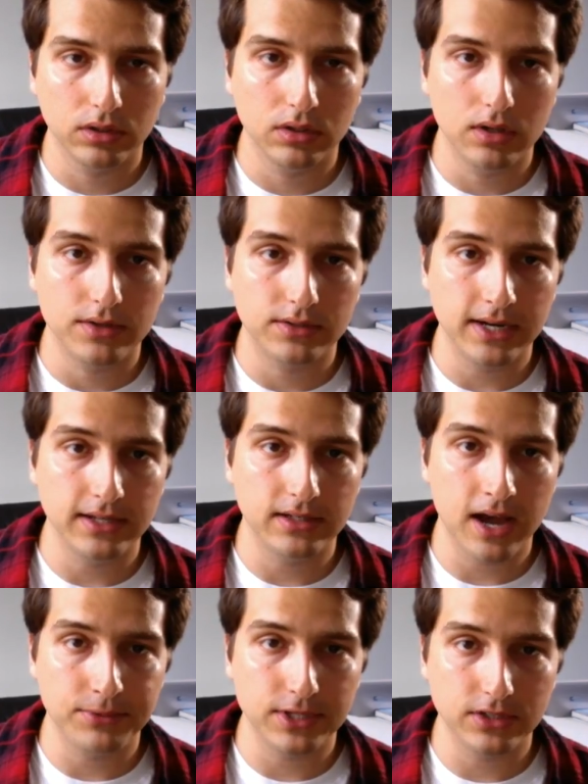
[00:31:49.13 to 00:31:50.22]
Stunning
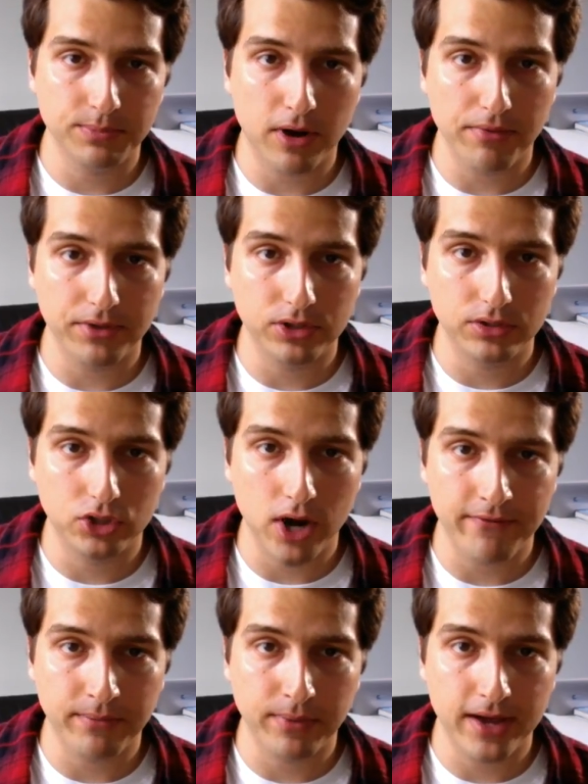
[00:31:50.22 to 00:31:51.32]
Time says he bought the
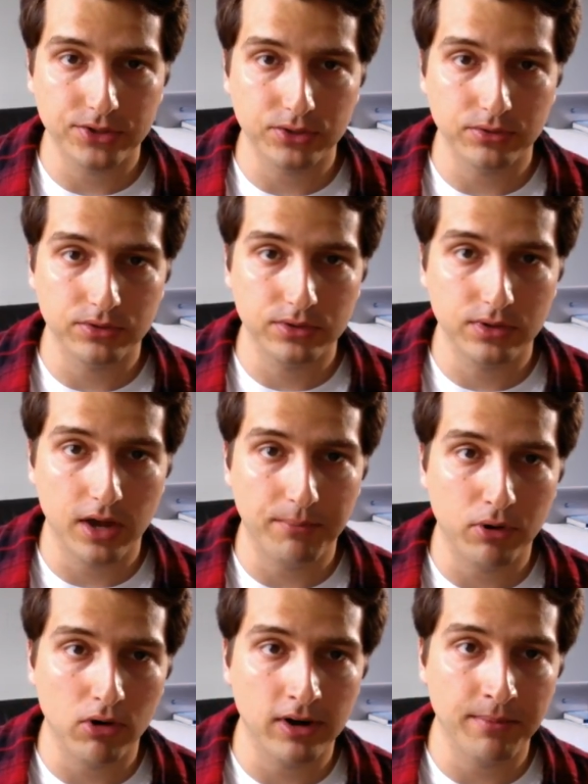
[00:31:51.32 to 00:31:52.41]
Traffic Blaster uh,
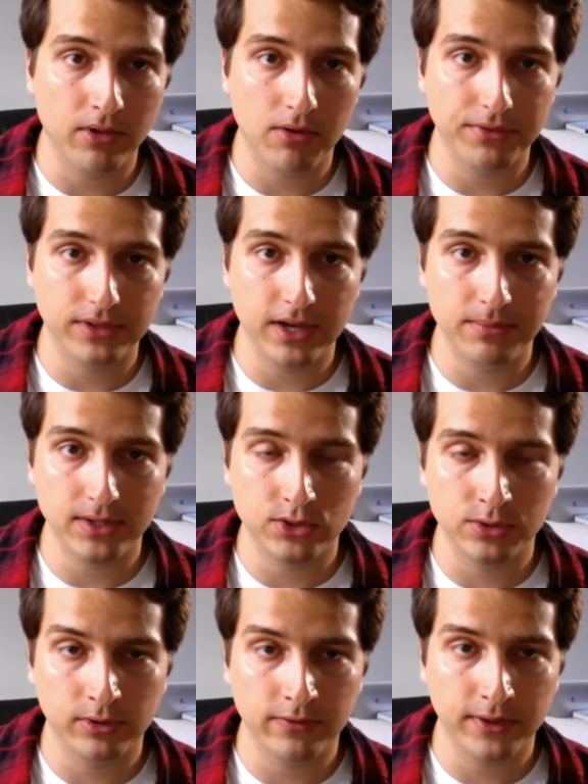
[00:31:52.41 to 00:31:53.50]
program along with the Deadbeat
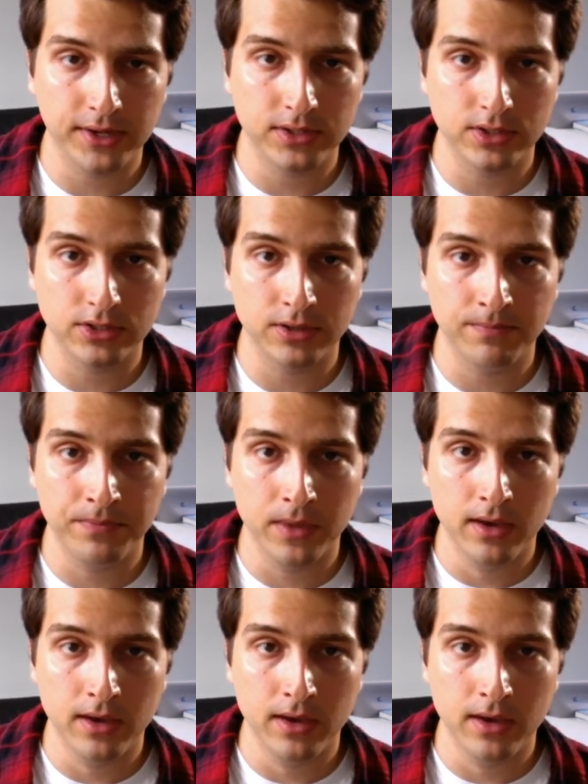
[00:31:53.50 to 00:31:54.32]
Super Affiliate System.